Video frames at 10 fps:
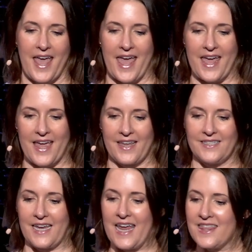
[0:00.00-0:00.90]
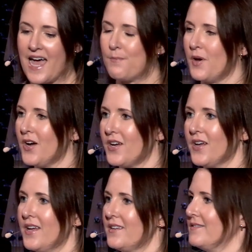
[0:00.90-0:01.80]
And in that book,
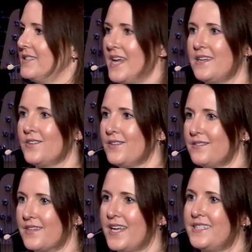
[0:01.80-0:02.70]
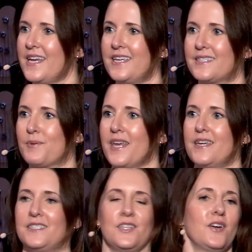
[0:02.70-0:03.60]
Daniel, it takes
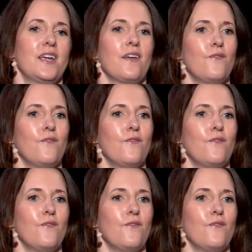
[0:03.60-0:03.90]
place during